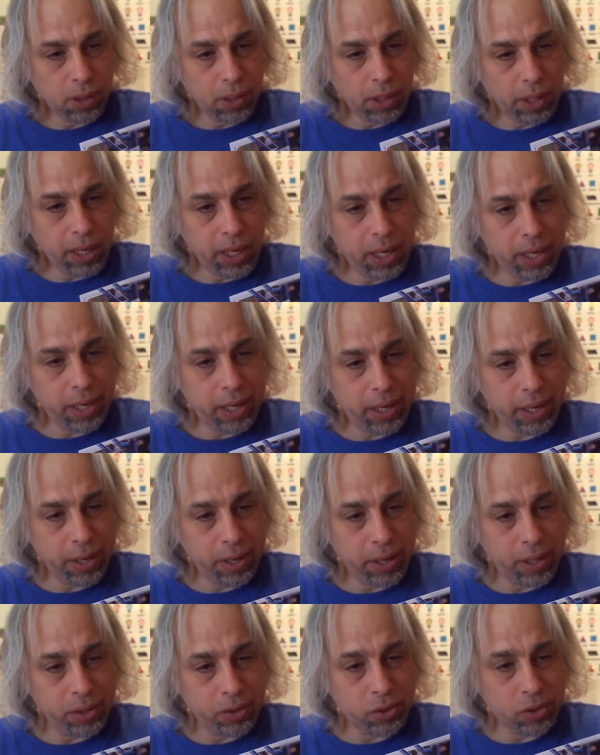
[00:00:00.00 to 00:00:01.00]
He
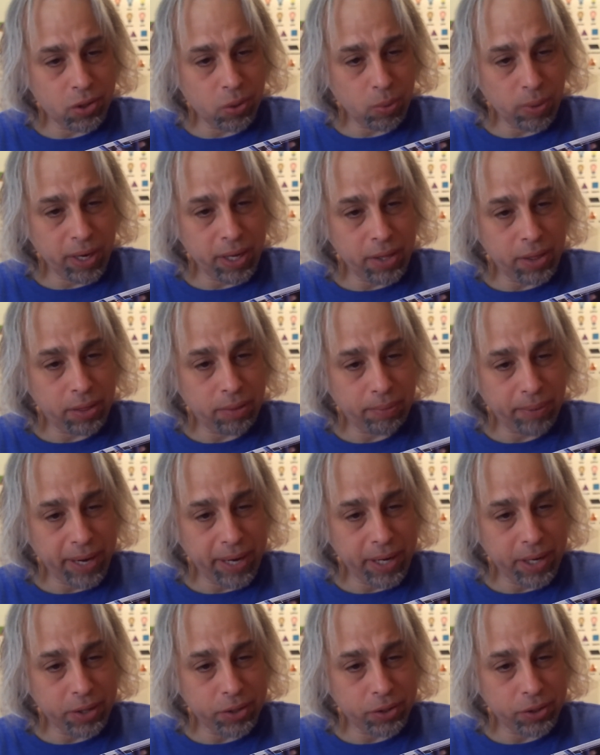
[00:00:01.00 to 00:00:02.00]
is 23
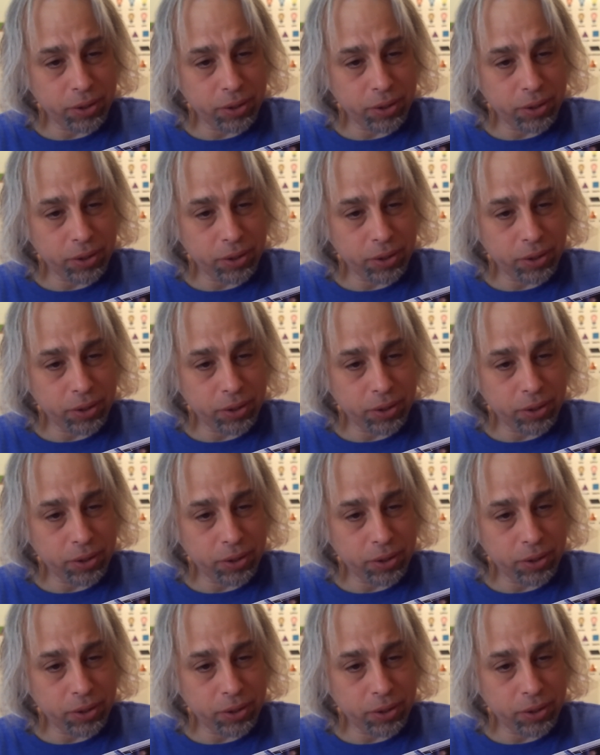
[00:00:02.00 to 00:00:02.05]
years